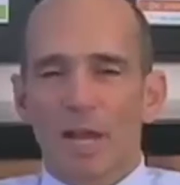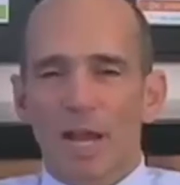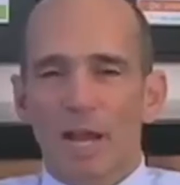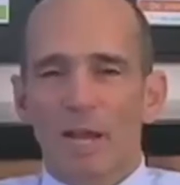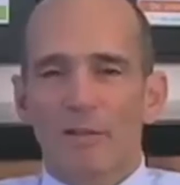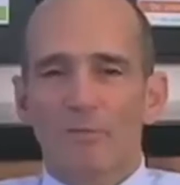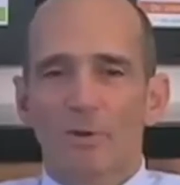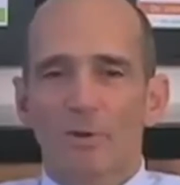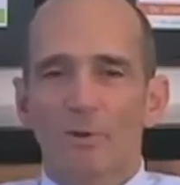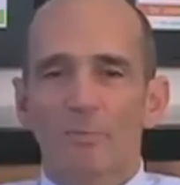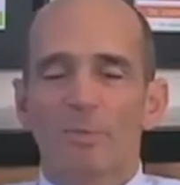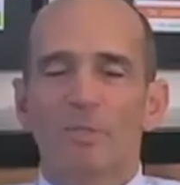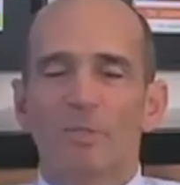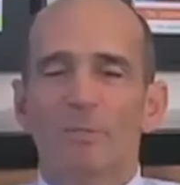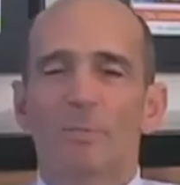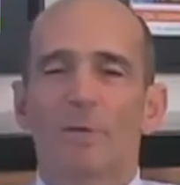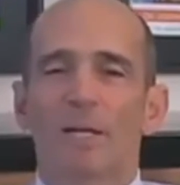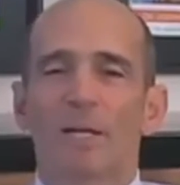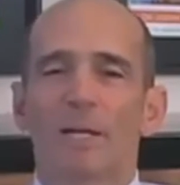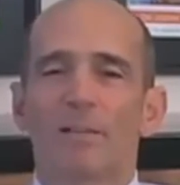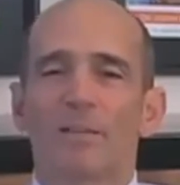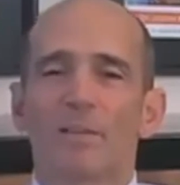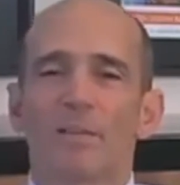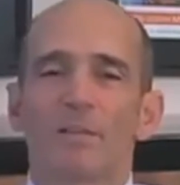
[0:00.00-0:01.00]
have herpes,
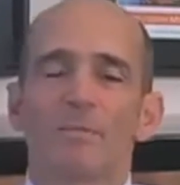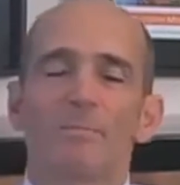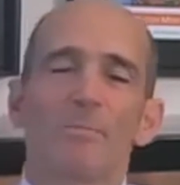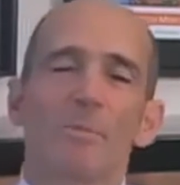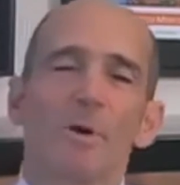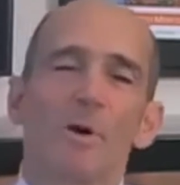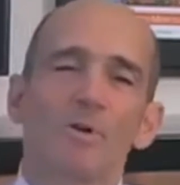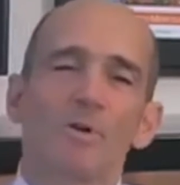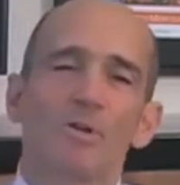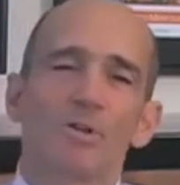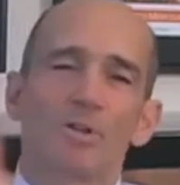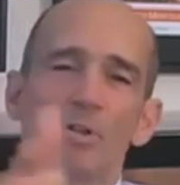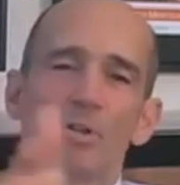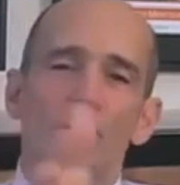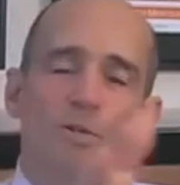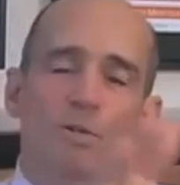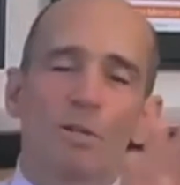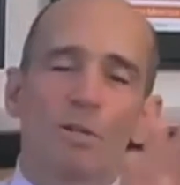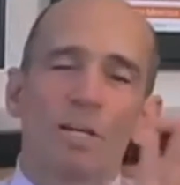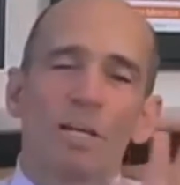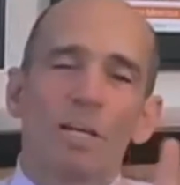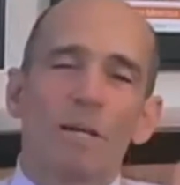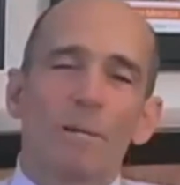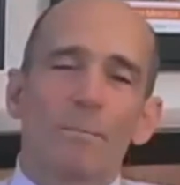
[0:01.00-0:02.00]
but on the
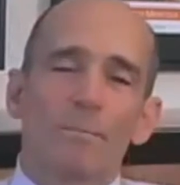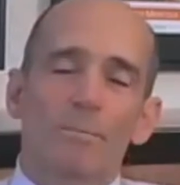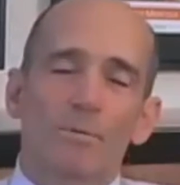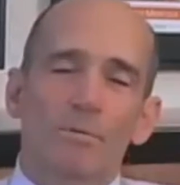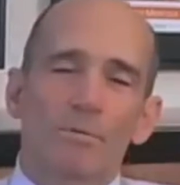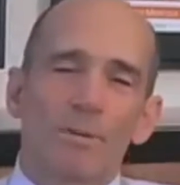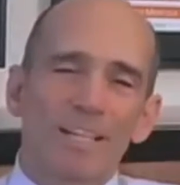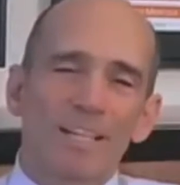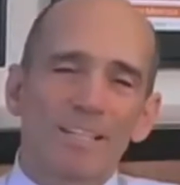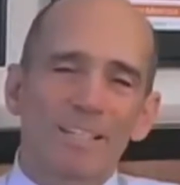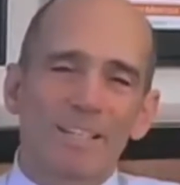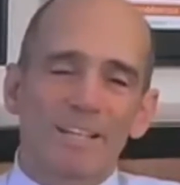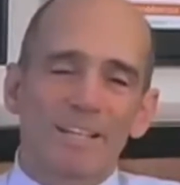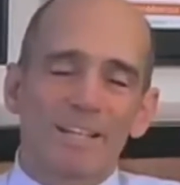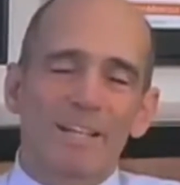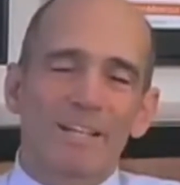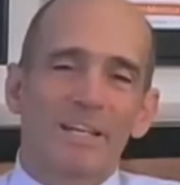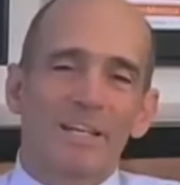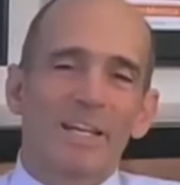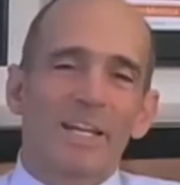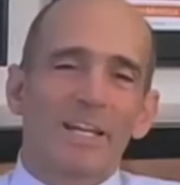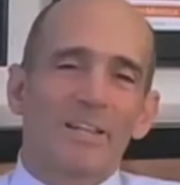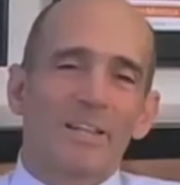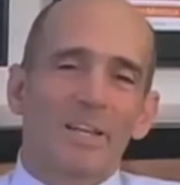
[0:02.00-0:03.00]
emotional
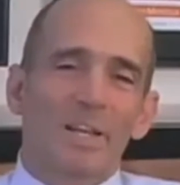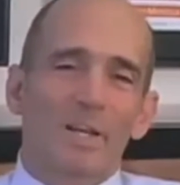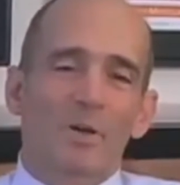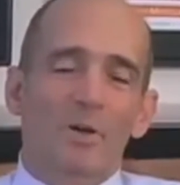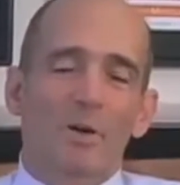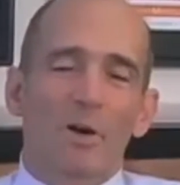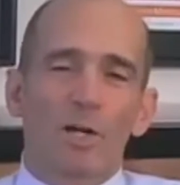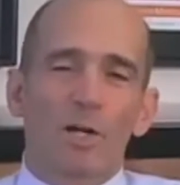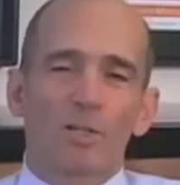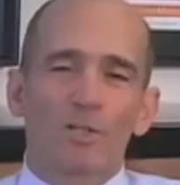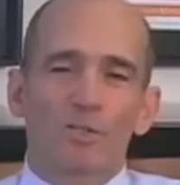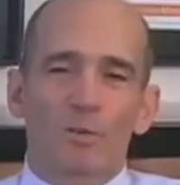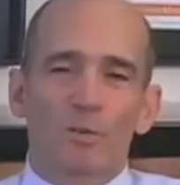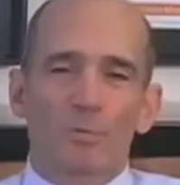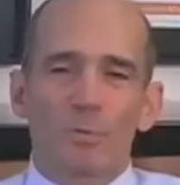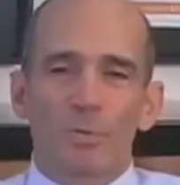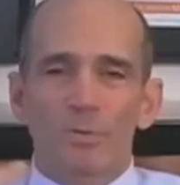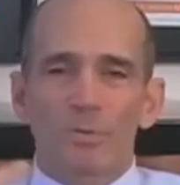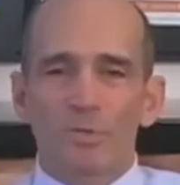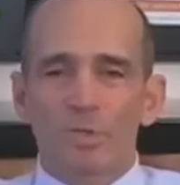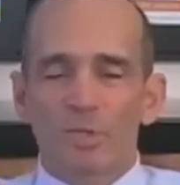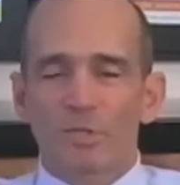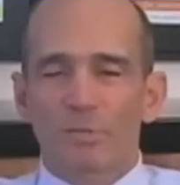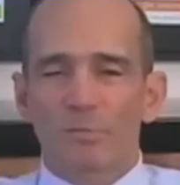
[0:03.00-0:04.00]
precedent that caused your
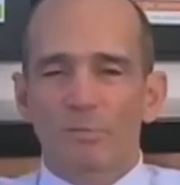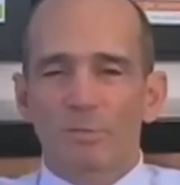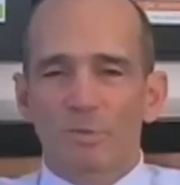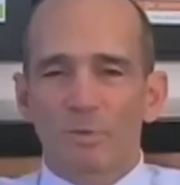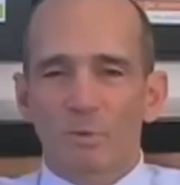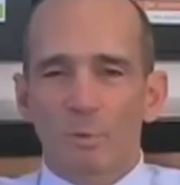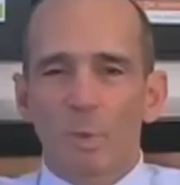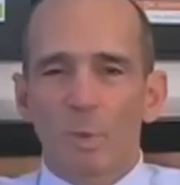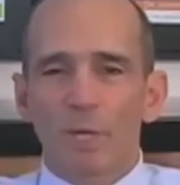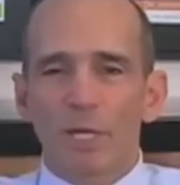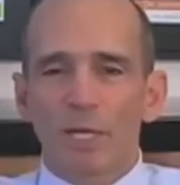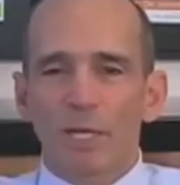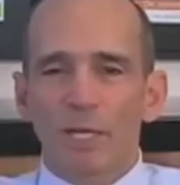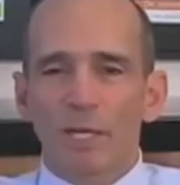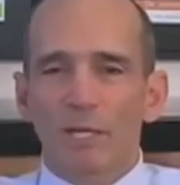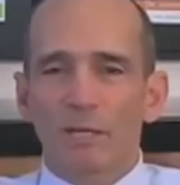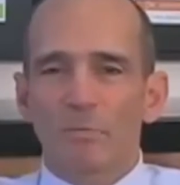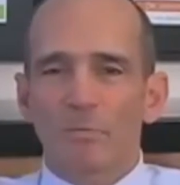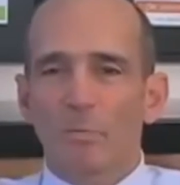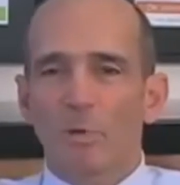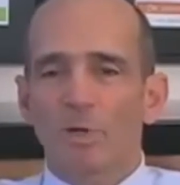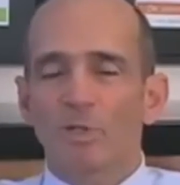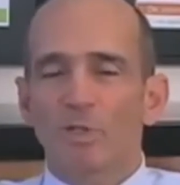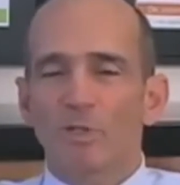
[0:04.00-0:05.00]
immune system to weaken.
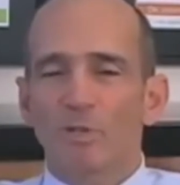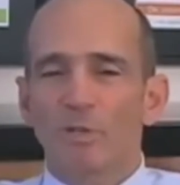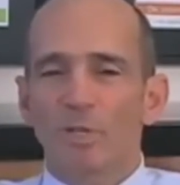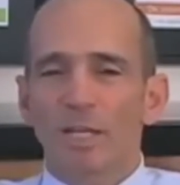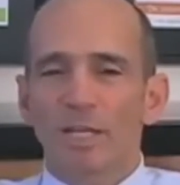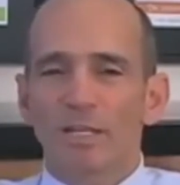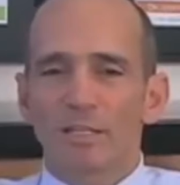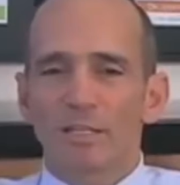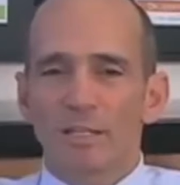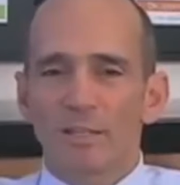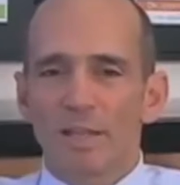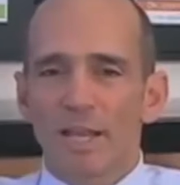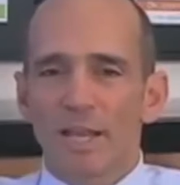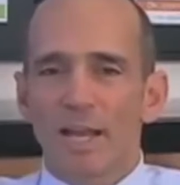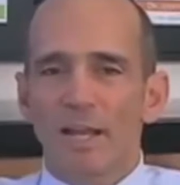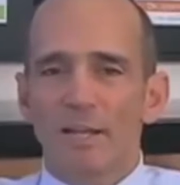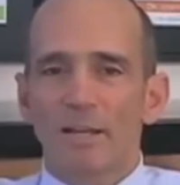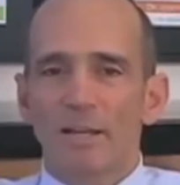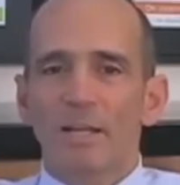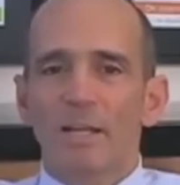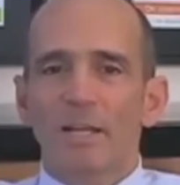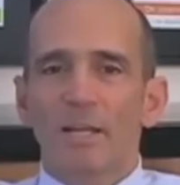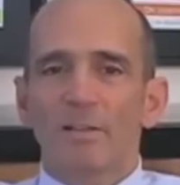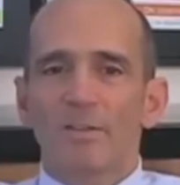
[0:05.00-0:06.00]
And once you get to that,
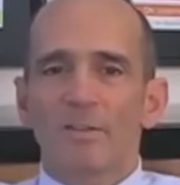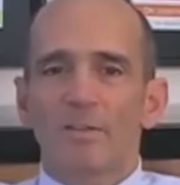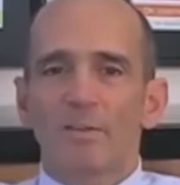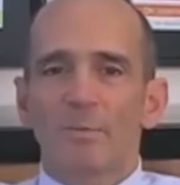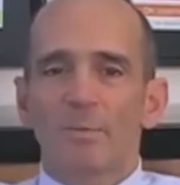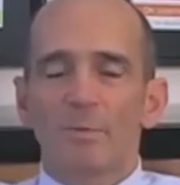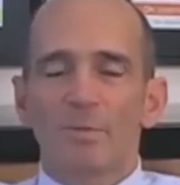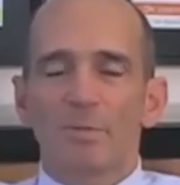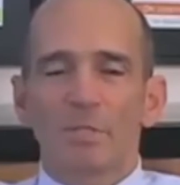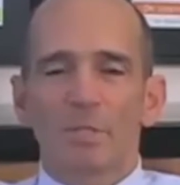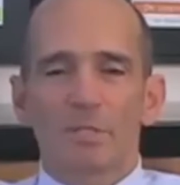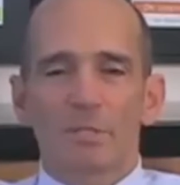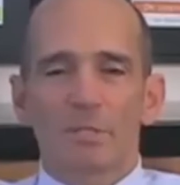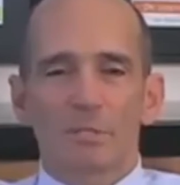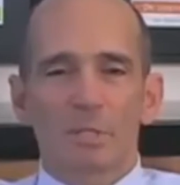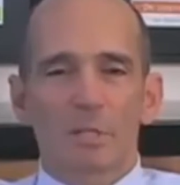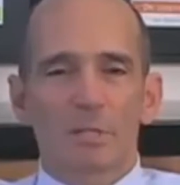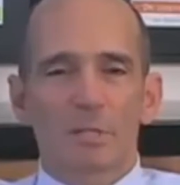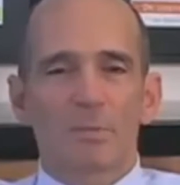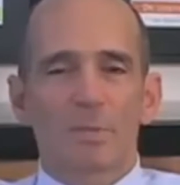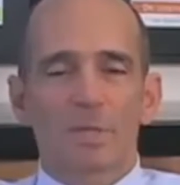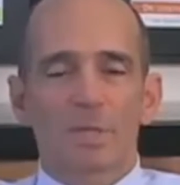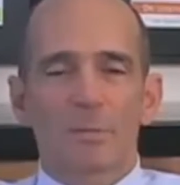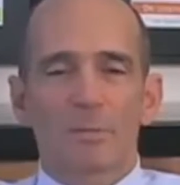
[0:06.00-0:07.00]
the immune system
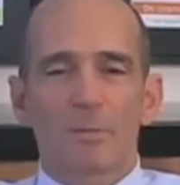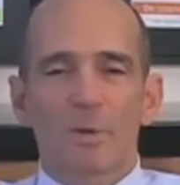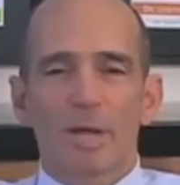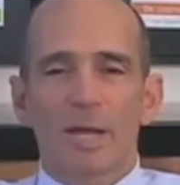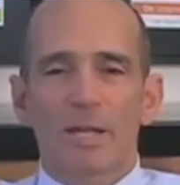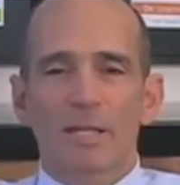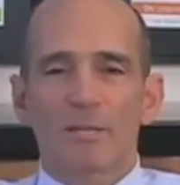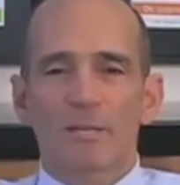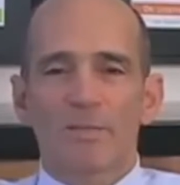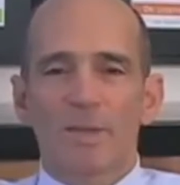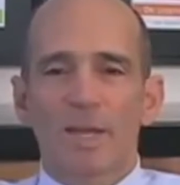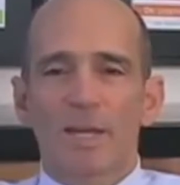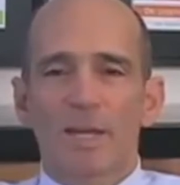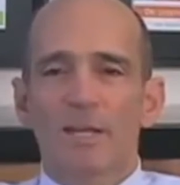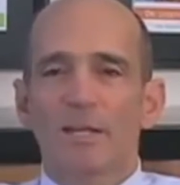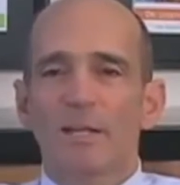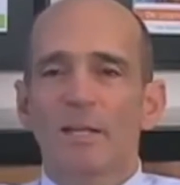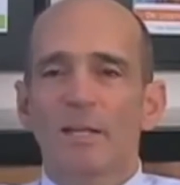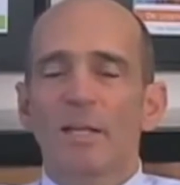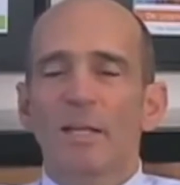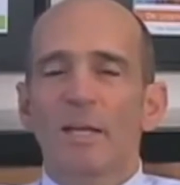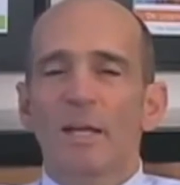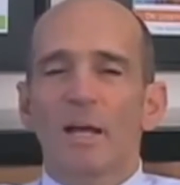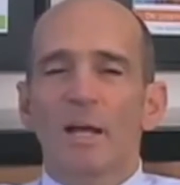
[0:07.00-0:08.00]
tends to become reactivated.
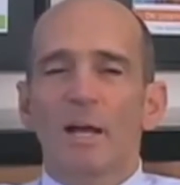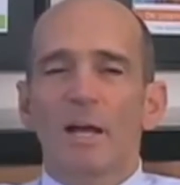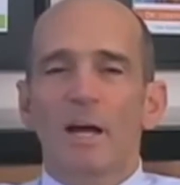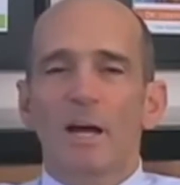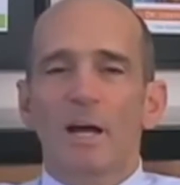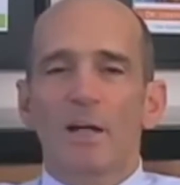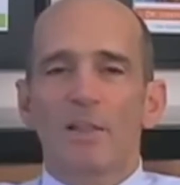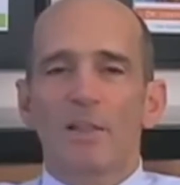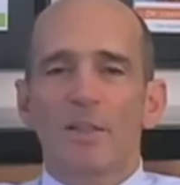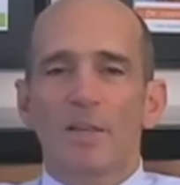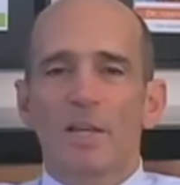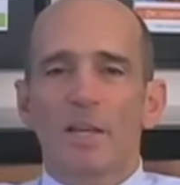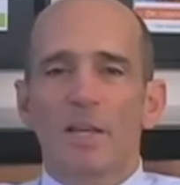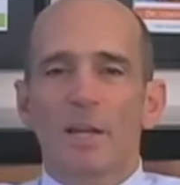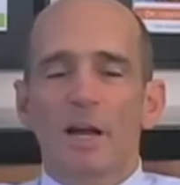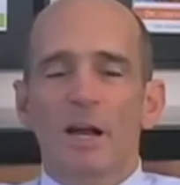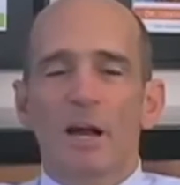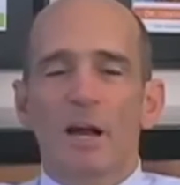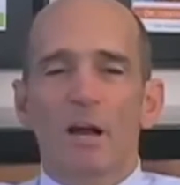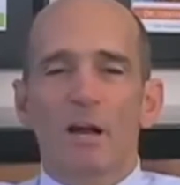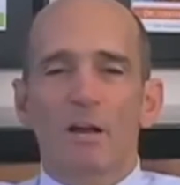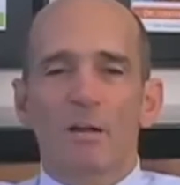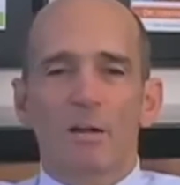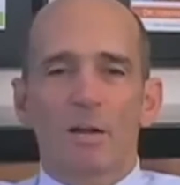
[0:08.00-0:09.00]
They
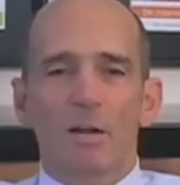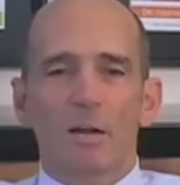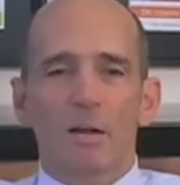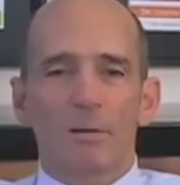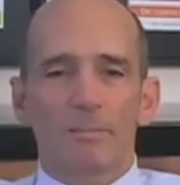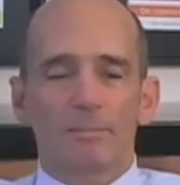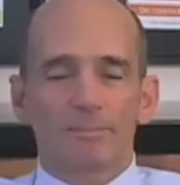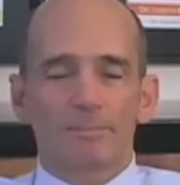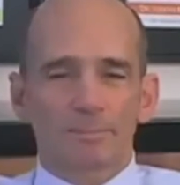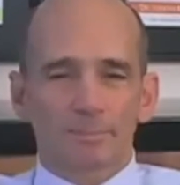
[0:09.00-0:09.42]
are